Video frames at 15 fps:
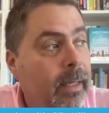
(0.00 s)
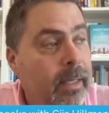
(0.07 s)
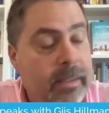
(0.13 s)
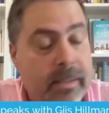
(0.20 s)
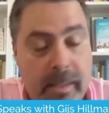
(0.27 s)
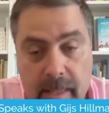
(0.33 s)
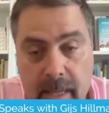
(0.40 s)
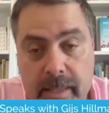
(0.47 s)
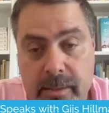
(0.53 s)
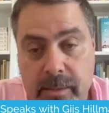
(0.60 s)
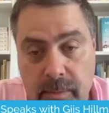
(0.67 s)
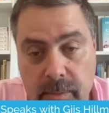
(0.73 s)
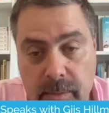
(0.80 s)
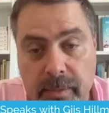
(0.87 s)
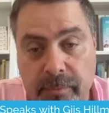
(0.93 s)
And she said, yeah,
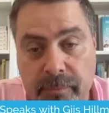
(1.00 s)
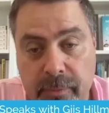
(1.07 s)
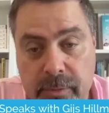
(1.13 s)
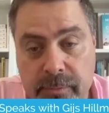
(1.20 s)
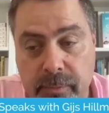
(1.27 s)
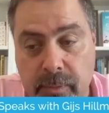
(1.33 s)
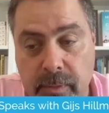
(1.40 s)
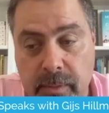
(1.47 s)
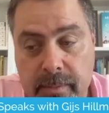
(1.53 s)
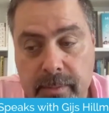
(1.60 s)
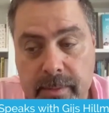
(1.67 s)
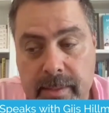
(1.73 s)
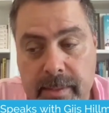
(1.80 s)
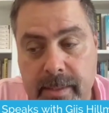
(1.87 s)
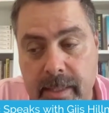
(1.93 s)
so you want the first floor?
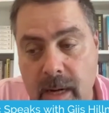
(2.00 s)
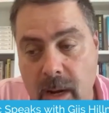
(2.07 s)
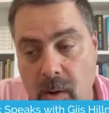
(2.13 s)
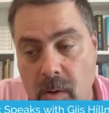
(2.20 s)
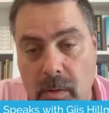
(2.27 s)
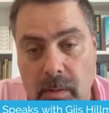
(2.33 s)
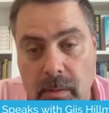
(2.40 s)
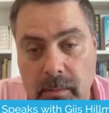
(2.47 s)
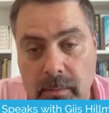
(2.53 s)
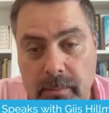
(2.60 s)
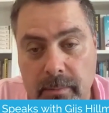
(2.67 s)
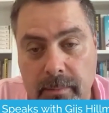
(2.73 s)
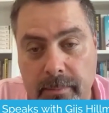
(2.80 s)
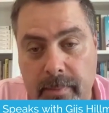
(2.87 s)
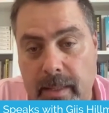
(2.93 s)
I said, no.
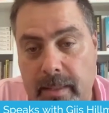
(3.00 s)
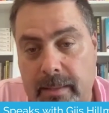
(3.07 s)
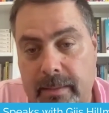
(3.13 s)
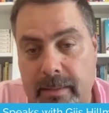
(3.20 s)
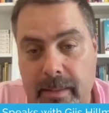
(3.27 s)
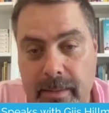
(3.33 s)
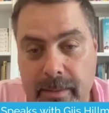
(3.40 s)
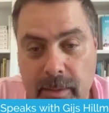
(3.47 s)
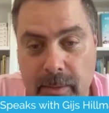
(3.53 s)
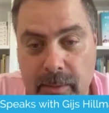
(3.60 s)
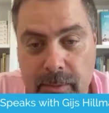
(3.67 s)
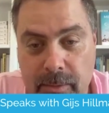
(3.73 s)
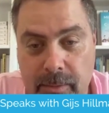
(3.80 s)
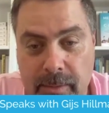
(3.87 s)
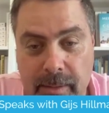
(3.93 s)

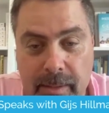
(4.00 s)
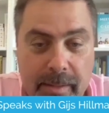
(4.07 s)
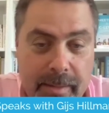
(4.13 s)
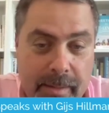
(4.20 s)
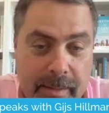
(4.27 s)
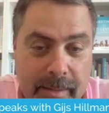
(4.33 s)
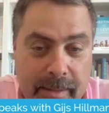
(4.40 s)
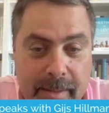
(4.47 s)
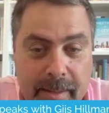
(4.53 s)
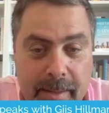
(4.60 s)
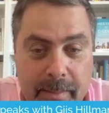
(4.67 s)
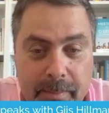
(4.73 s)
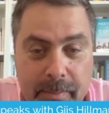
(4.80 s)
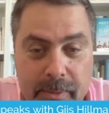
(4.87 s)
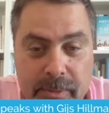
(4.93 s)
Your
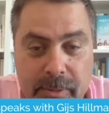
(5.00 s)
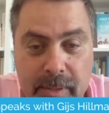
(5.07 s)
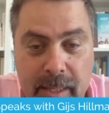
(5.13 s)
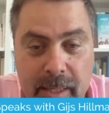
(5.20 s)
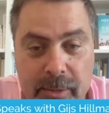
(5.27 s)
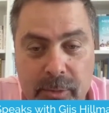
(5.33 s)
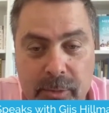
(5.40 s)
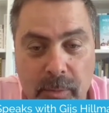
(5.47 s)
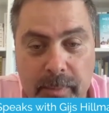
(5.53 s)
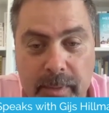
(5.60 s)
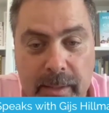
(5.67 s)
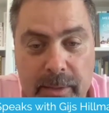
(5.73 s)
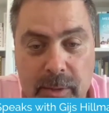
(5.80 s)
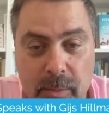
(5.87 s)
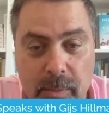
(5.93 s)
person here told
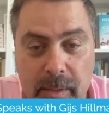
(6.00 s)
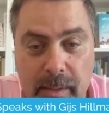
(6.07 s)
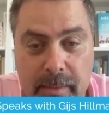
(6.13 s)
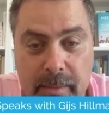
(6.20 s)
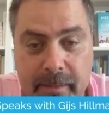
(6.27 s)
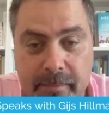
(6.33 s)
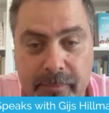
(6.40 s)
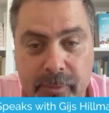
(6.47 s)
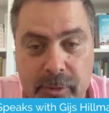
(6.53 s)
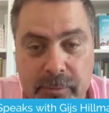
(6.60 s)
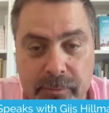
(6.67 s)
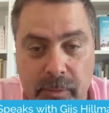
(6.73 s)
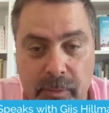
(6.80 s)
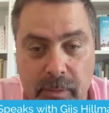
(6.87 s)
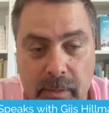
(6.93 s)
me that you wanted the
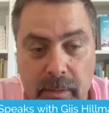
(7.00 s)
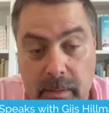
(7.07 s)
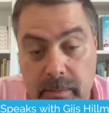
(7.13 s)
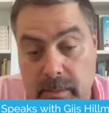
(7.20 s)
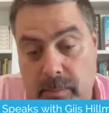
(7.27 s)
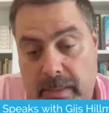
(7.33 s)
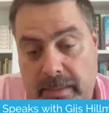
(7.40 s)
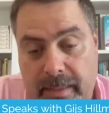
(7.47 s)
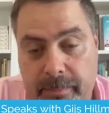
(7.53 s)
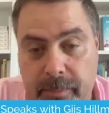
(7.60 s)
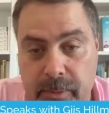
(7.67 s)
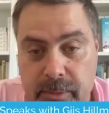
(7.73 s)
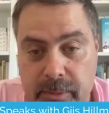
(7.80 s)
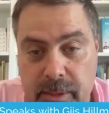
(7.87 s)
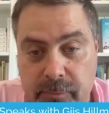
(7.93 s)
first floor. I said, well, that
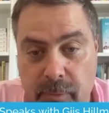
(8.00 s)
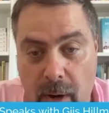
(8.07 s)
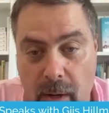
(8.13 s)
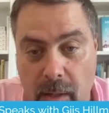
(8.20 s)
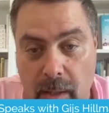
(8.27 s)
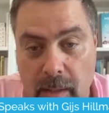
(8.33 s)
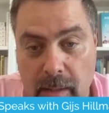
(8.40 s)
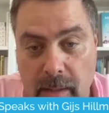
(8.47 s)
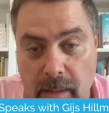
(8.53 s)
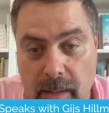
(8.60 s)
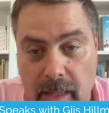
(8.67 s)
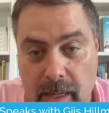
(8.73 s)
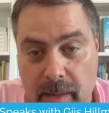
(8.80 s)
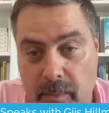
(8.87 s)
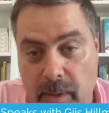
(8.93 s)
person is wrong.
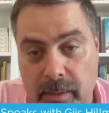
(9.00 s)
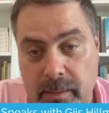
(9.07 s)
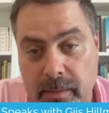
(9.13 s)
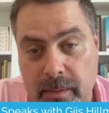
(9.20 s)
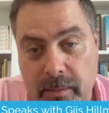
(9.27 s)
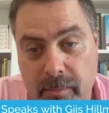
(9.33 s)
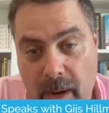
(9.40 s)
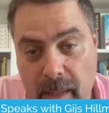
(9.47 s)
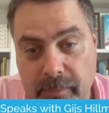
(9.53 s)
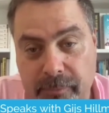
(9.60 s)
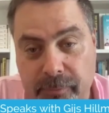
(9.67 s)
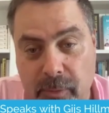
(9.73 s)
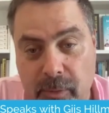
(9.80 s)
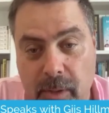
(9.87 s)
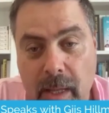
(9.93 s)
I want the
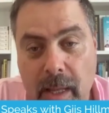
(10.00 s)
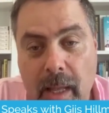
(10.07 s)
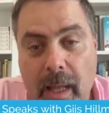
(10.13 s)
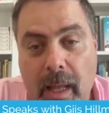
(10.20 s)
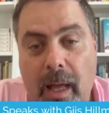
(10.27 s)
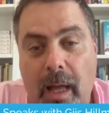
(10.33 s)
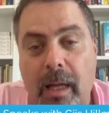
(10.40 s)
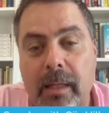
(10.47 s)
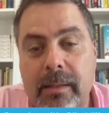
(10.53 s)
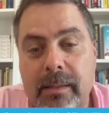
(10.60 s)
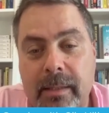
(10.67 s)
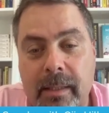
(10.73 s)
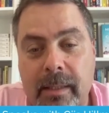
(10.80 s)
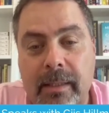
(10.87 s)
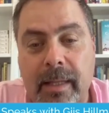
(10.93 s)
ground floor.
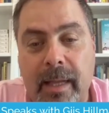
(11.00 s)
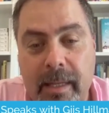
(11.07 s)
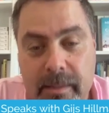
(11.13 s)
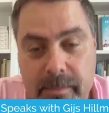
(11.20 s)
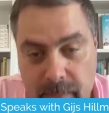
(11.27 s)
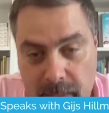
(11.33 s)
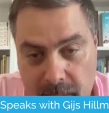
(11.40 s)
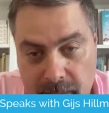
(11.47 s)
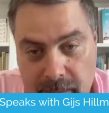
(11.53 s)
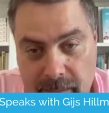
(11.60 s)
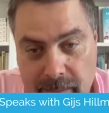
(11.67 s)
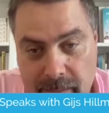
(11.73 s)
Until it hit me.